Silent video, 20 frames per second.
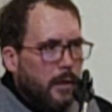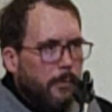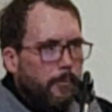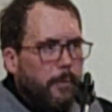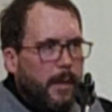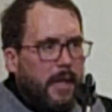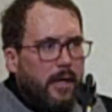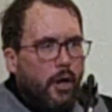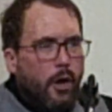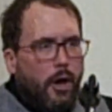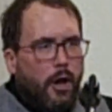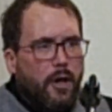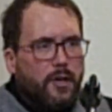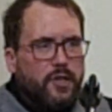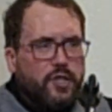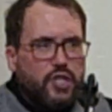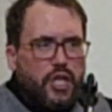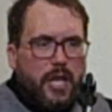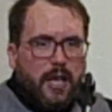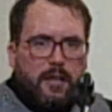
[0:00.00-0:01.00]

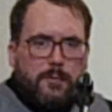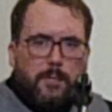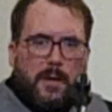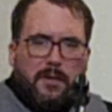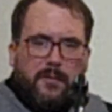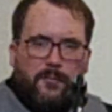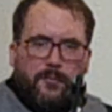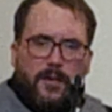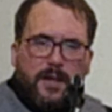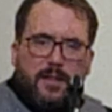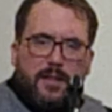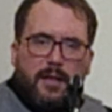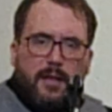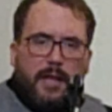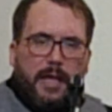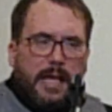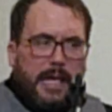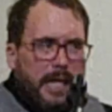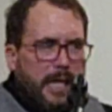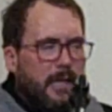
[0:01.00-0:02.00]
Because she has been
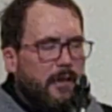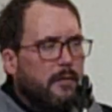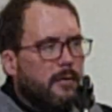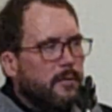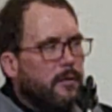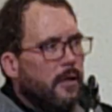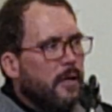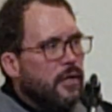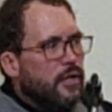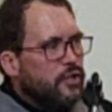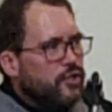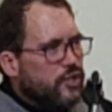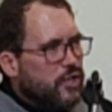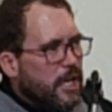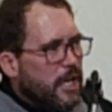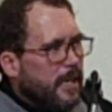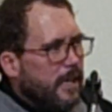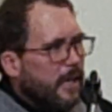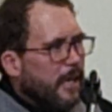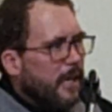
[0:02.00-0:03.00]
physically healed,
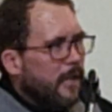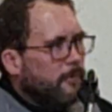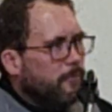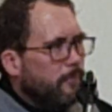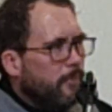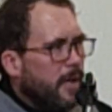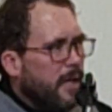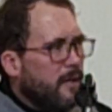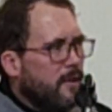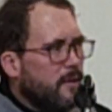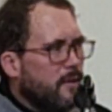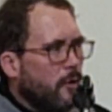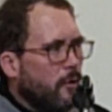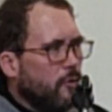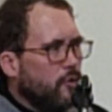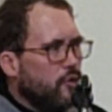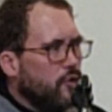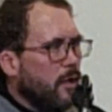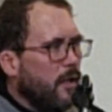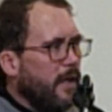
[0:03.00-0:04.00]
she can be
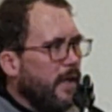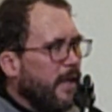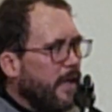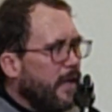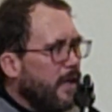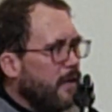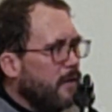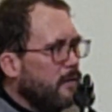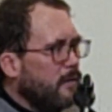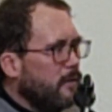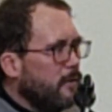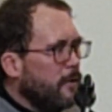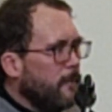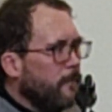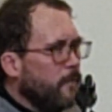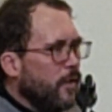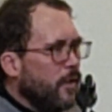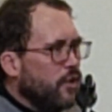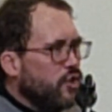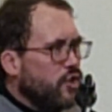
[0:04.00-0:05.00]
socially
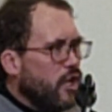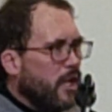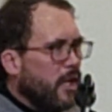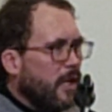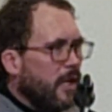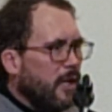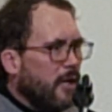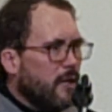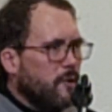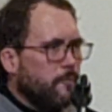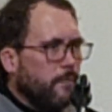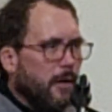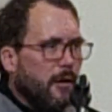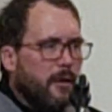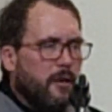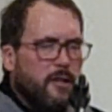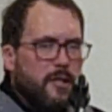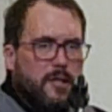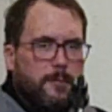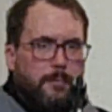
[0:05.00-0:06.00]
healed. She can
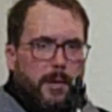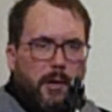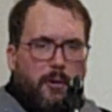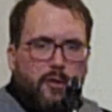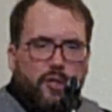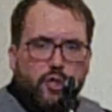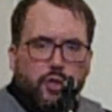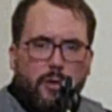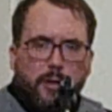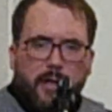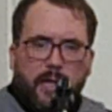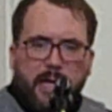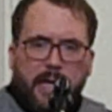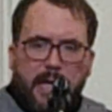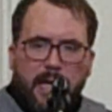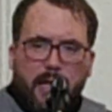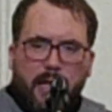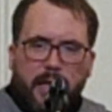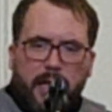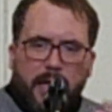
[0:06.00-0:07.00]
experience spiritual
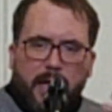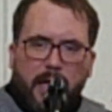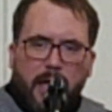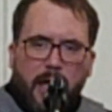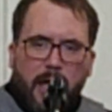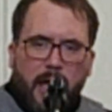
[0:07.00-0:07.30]
healing.